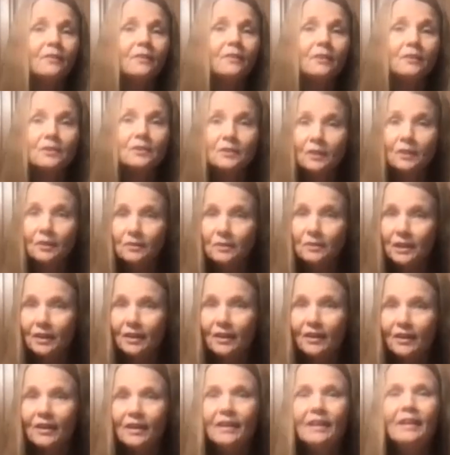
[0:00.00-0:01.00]
there's no
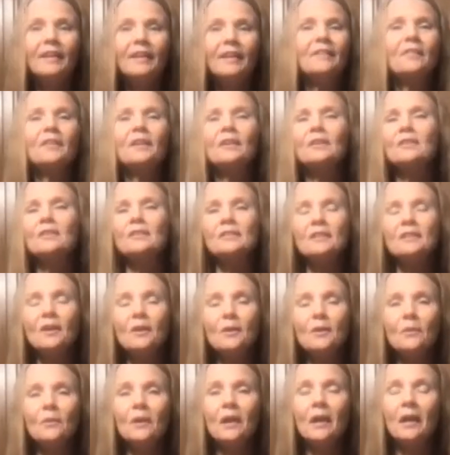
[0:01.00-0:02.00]
dairy, there's
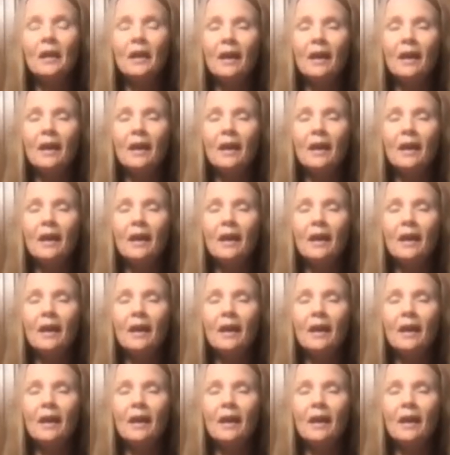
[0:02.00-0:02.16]
no